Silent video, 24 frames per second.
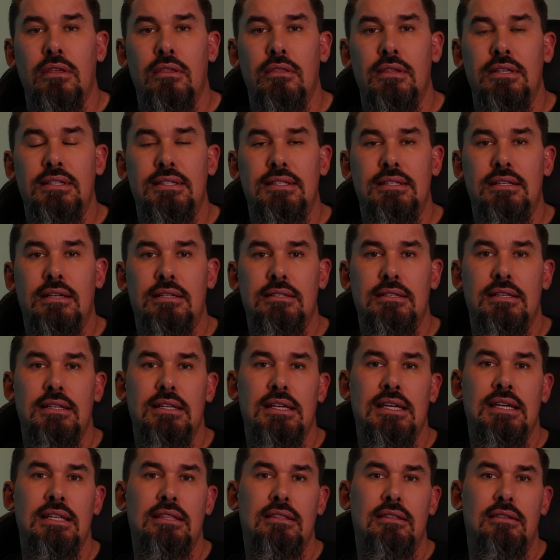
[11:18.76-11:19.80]

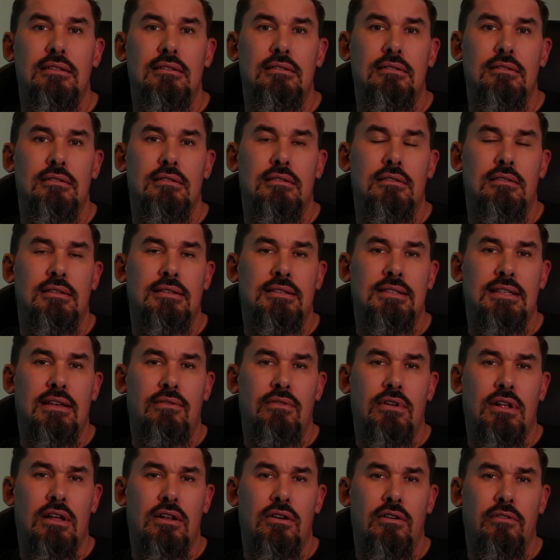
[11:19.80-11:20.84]
hit the
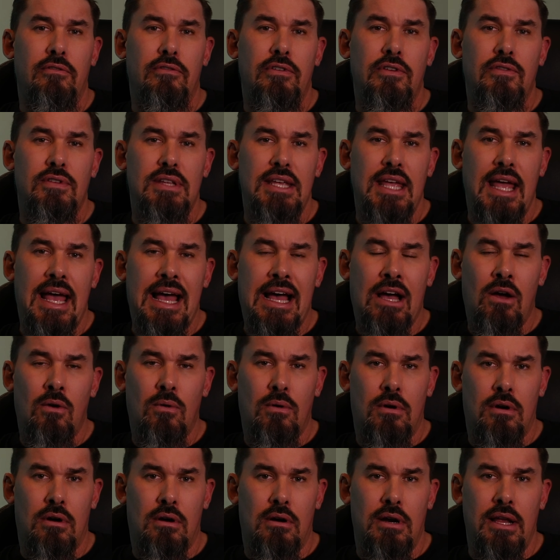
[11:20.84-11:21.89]

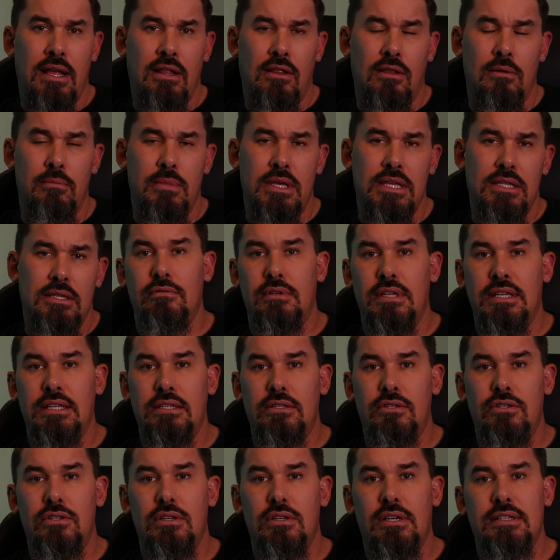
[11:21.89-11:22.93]
750-hour element.
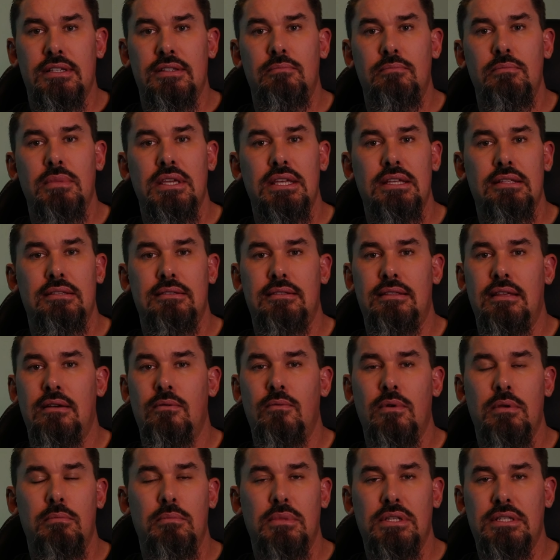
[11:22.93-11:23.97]
It just means that
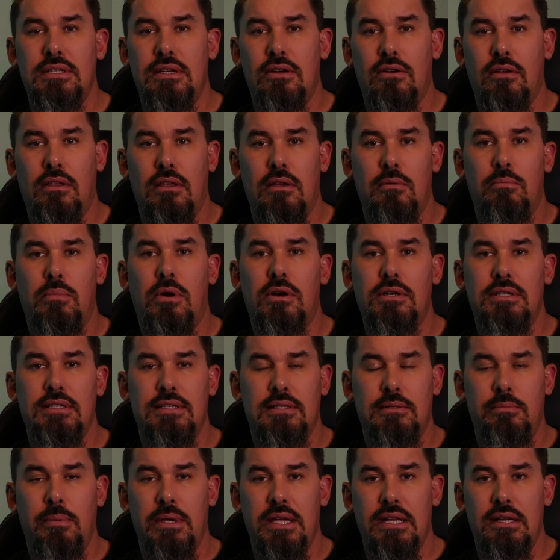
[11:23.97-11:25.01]
we materially
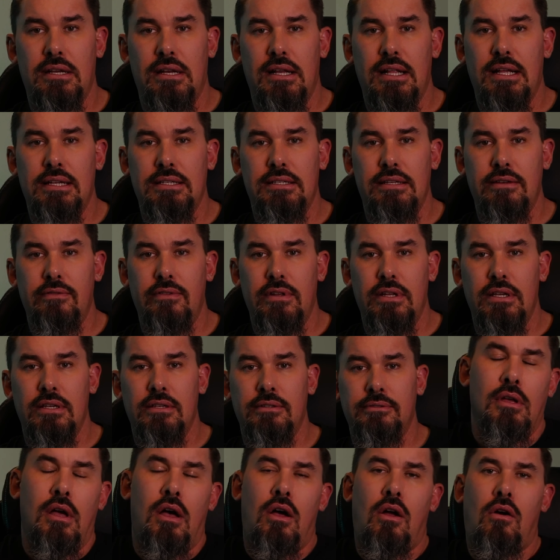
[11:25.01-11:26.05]
participate in an
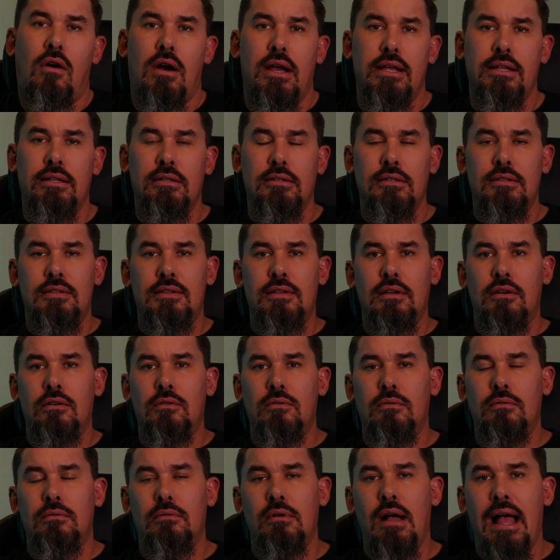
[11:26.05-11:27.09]
activity. All right.
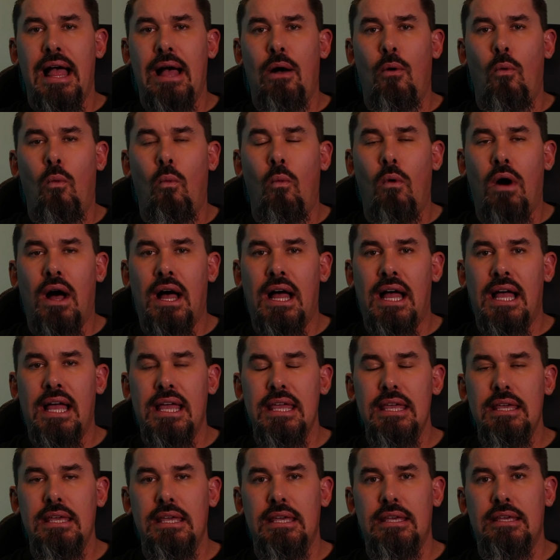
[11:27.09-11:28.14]
So
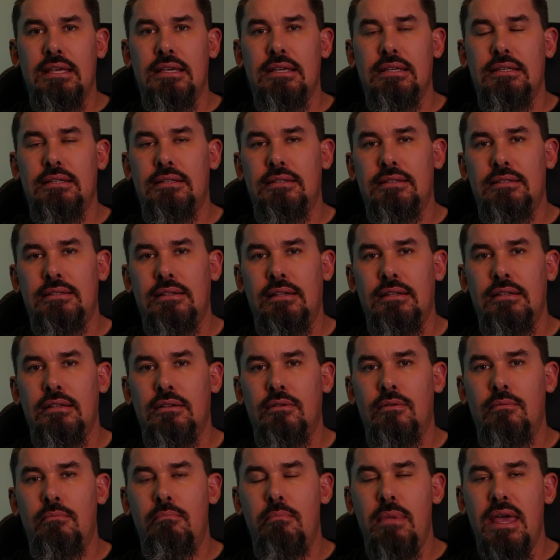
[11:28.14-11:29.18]
why is
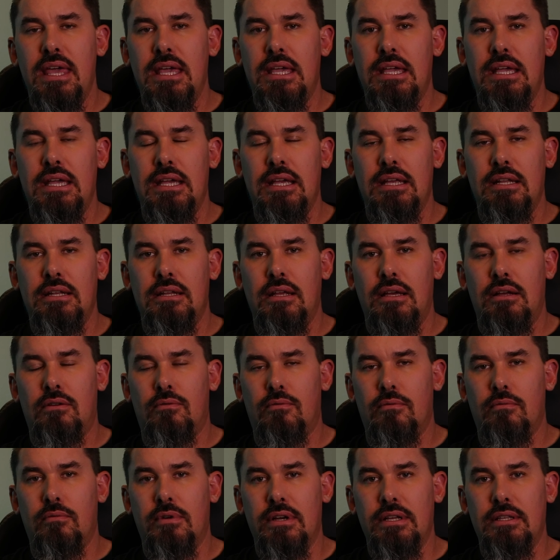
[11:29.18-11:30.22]
making a
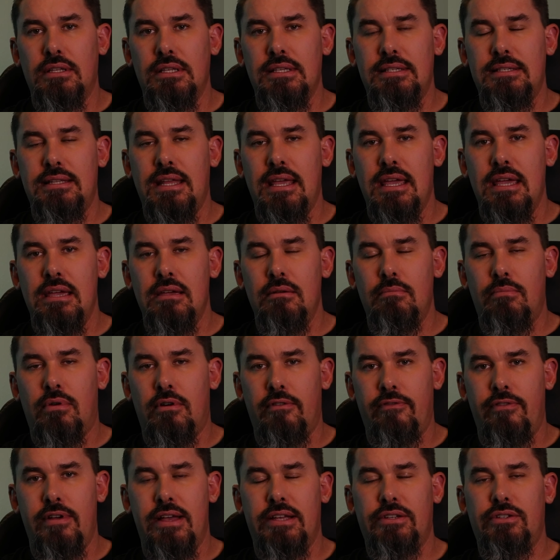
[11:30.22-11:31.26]
real estate
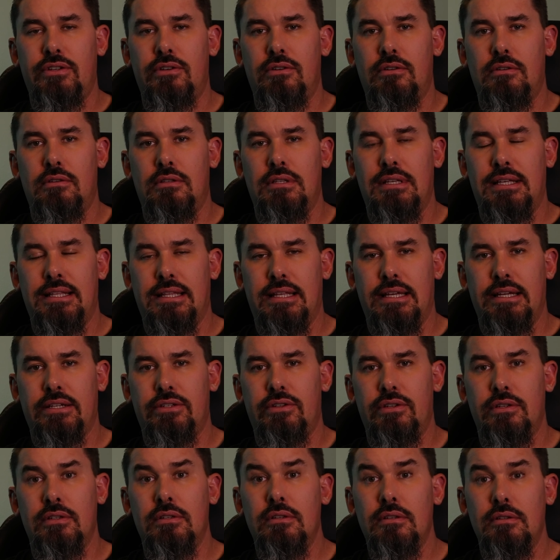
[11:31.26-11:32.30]
professional
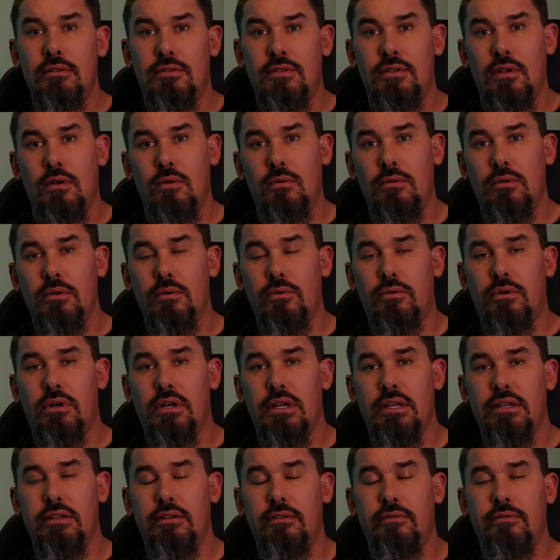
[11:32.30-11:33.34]
election so
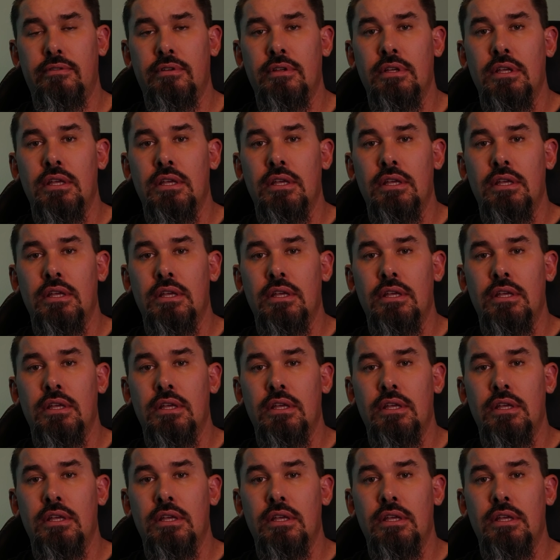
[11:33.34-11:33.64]
lucrative